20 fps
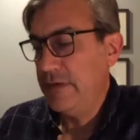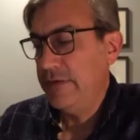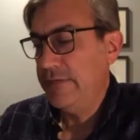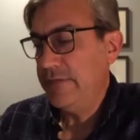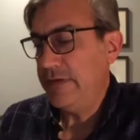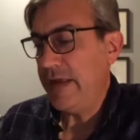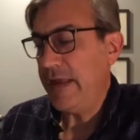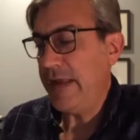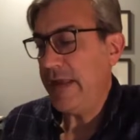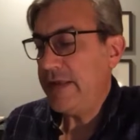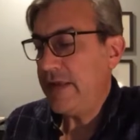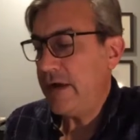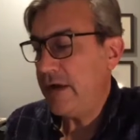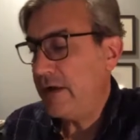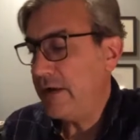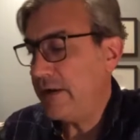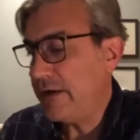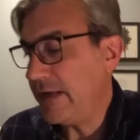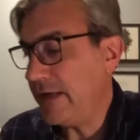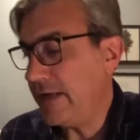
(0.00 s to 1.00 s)
to
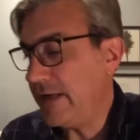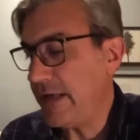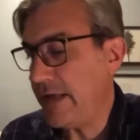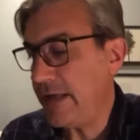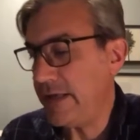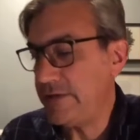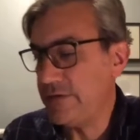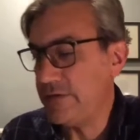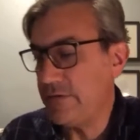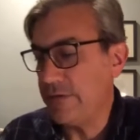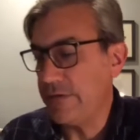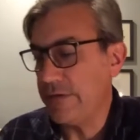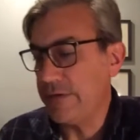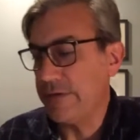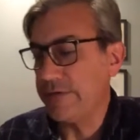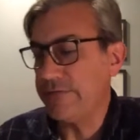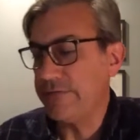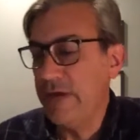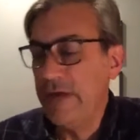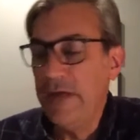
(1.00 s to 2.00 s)
NRA
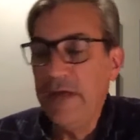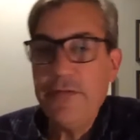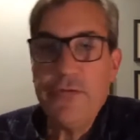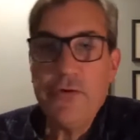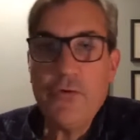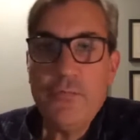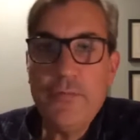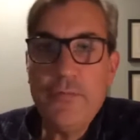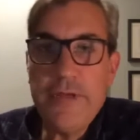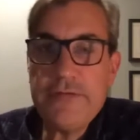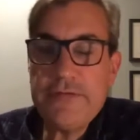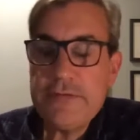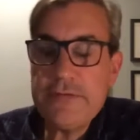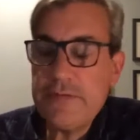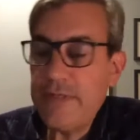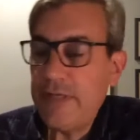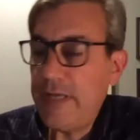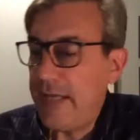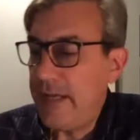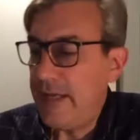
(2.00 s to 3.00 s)
headquarters, the
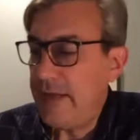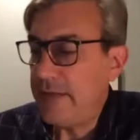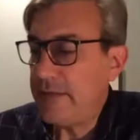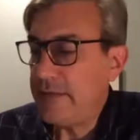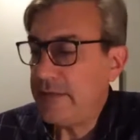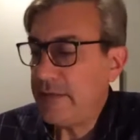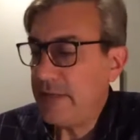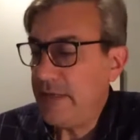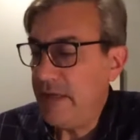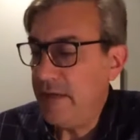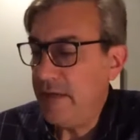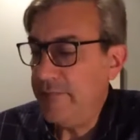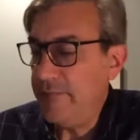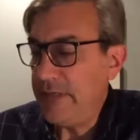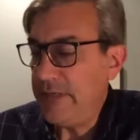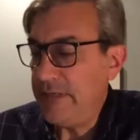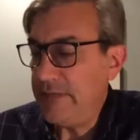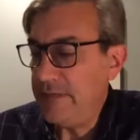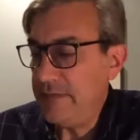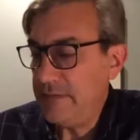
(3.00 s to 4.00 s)
winter air
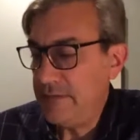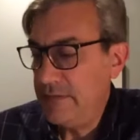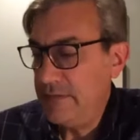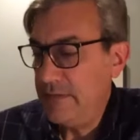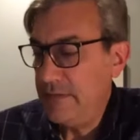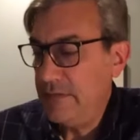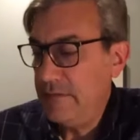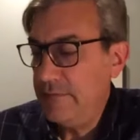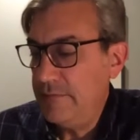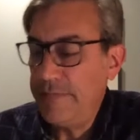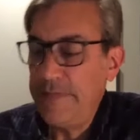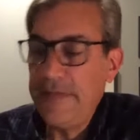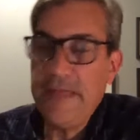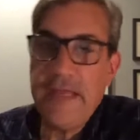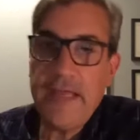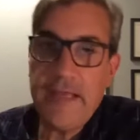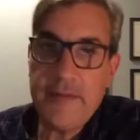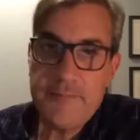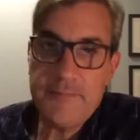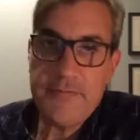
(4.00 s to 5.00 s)
humming with the
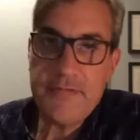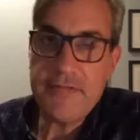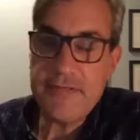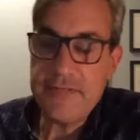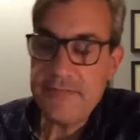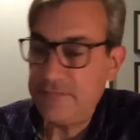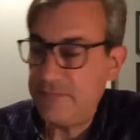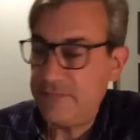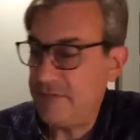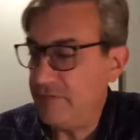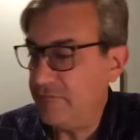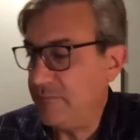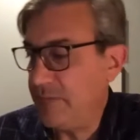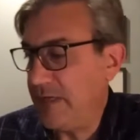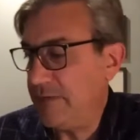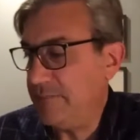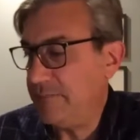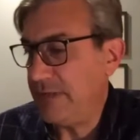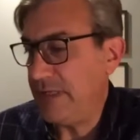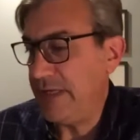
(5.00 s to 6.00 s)
emptiness of
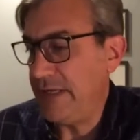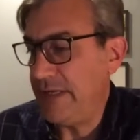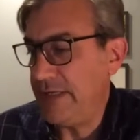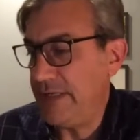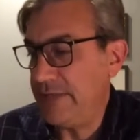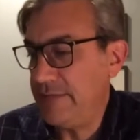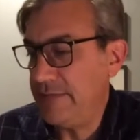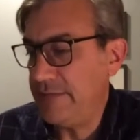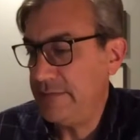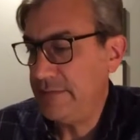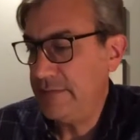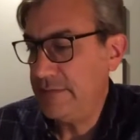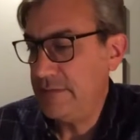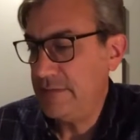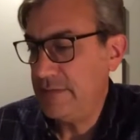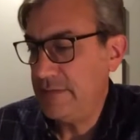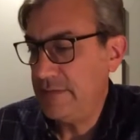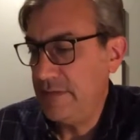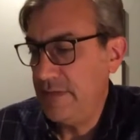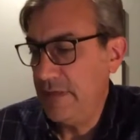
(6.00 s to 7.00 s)
my plan,
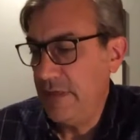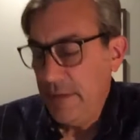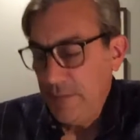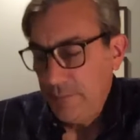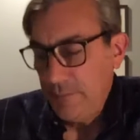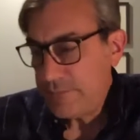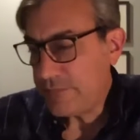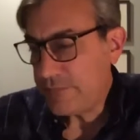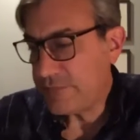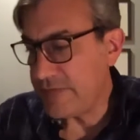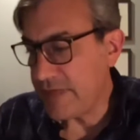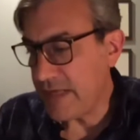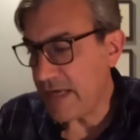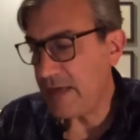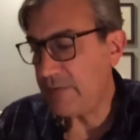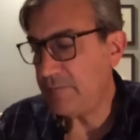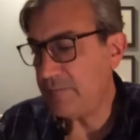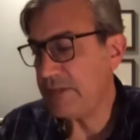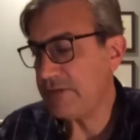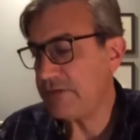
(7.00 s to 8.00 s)
which was
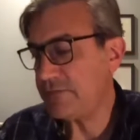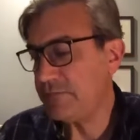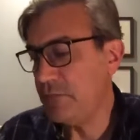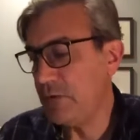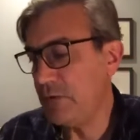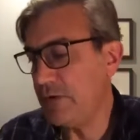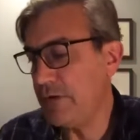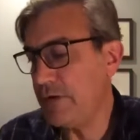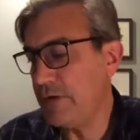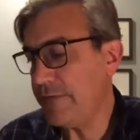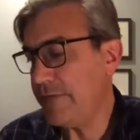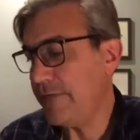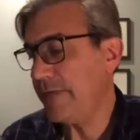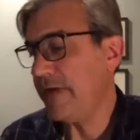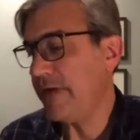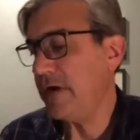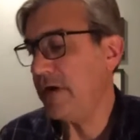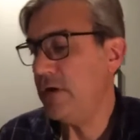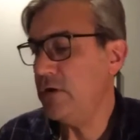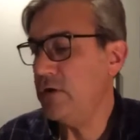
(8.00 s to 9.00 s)
not much more than
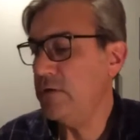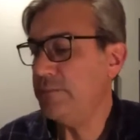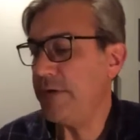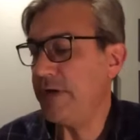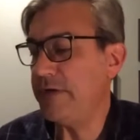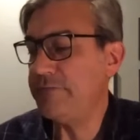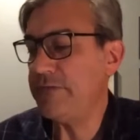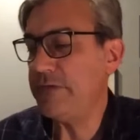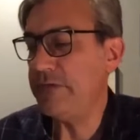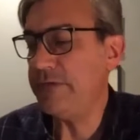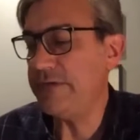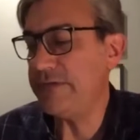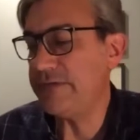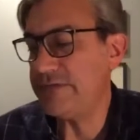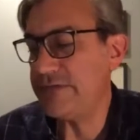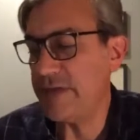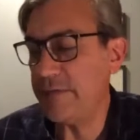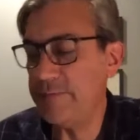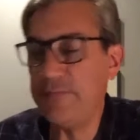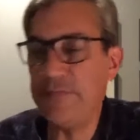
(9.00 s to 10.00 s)
the hope of doing
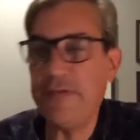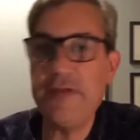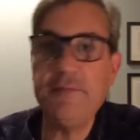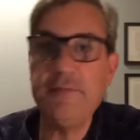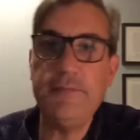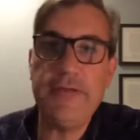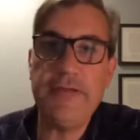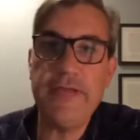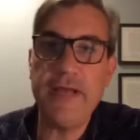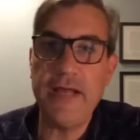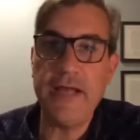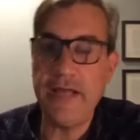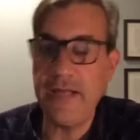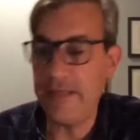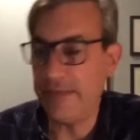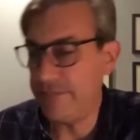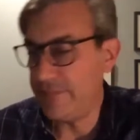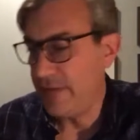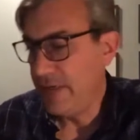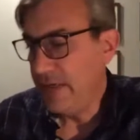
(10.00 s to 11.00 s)
something
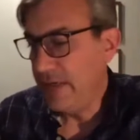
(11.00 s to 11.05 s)
beyond